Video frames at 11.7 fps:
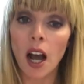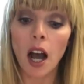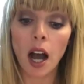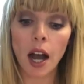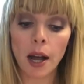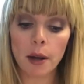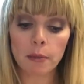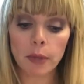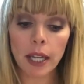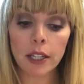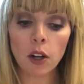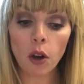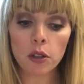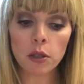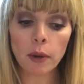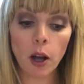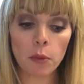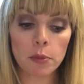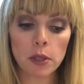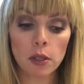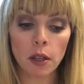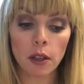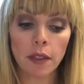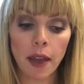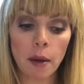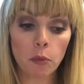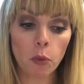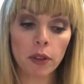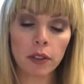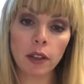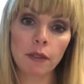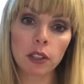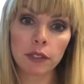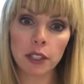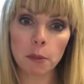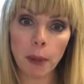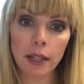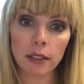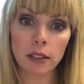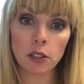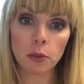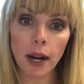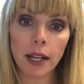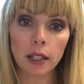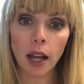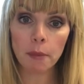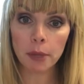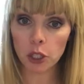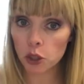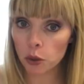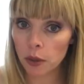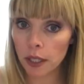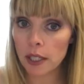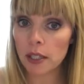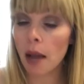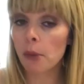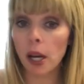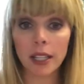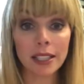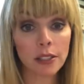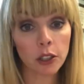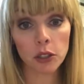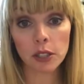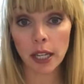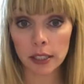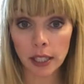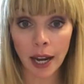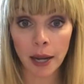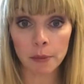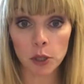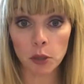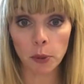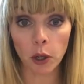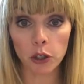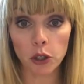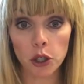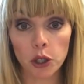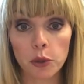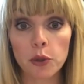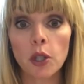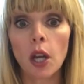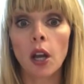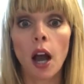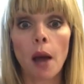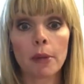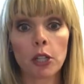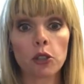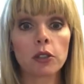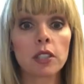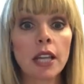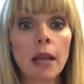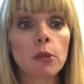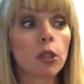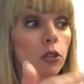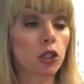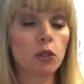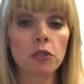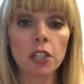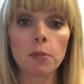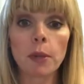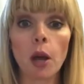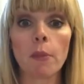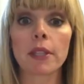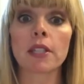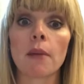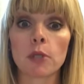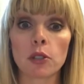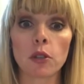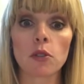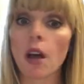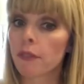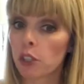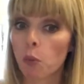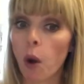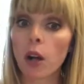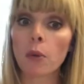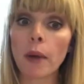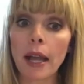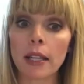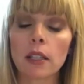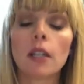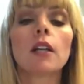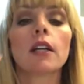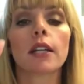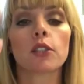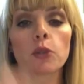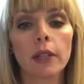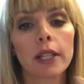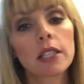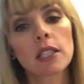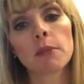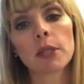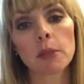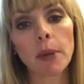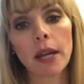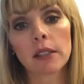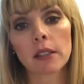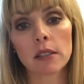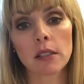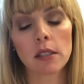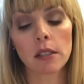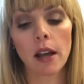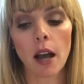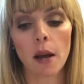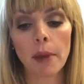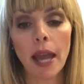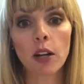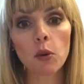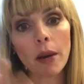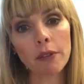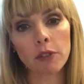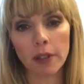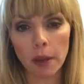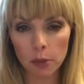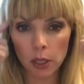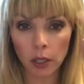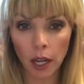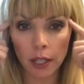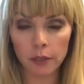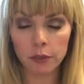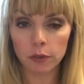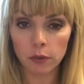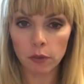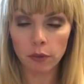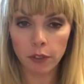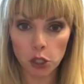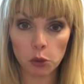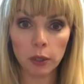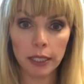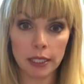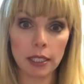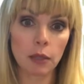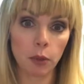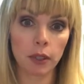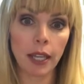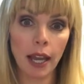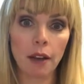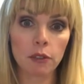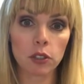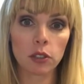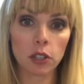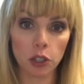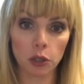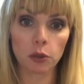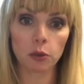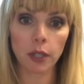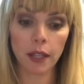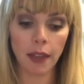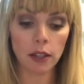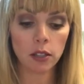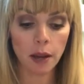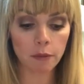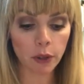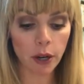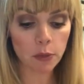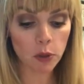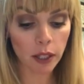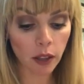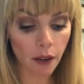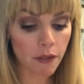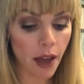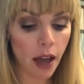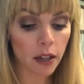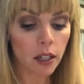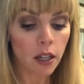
And it also helps them with a level of independence, right? I'm gonna do this. I'm not gonna tell you 10 times to put on your shoes. I'm gonna turn the timer. Shoes need to be on by the this goes off and you walk away. It's creating some independence and a way for them to kind of visually see what they have to do in that time frame. So I love that.